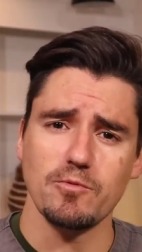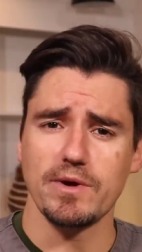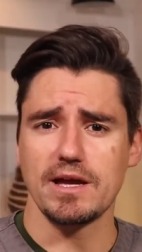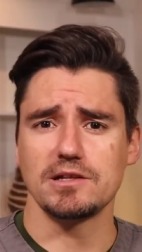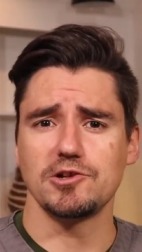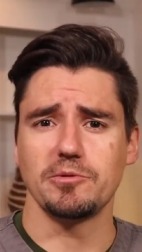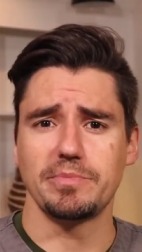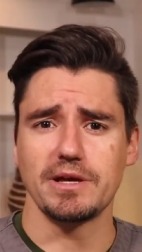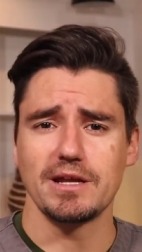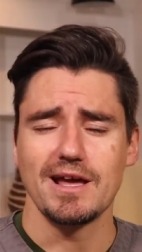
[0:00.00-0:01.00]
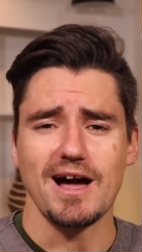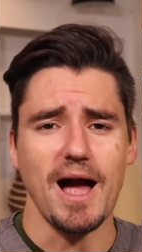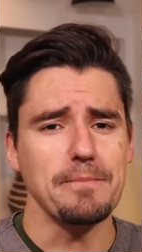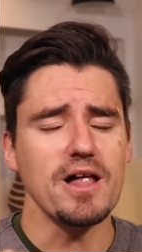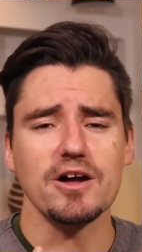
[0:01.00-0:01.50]
away a little bit.
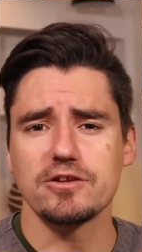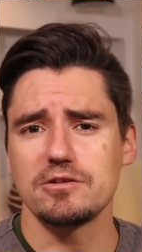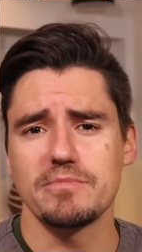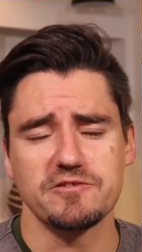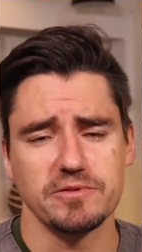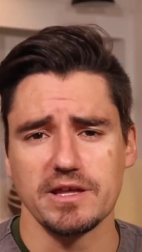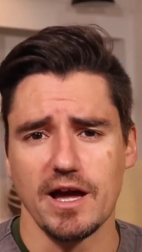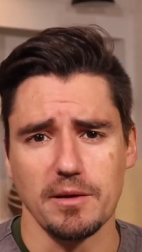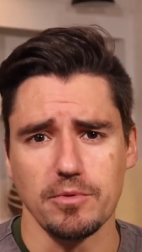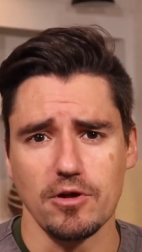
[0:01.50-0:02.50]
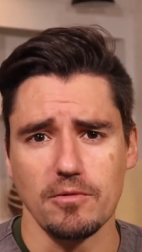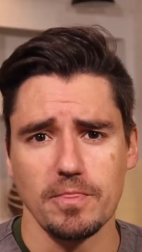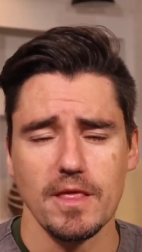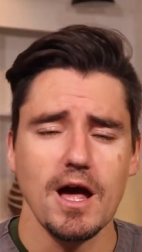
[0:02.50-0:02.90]
I'm not going to mess with the eyeball.